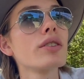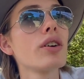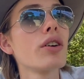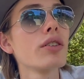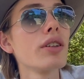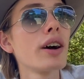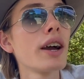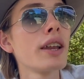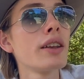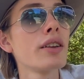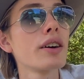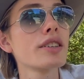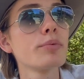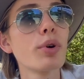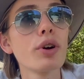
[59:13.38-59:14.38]
online,
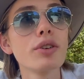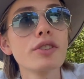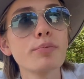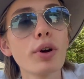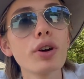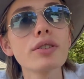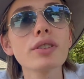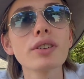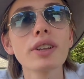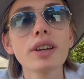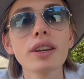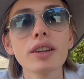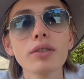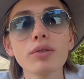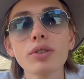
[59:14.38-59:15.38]
I suppose,
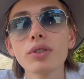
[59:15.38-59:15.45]
personally,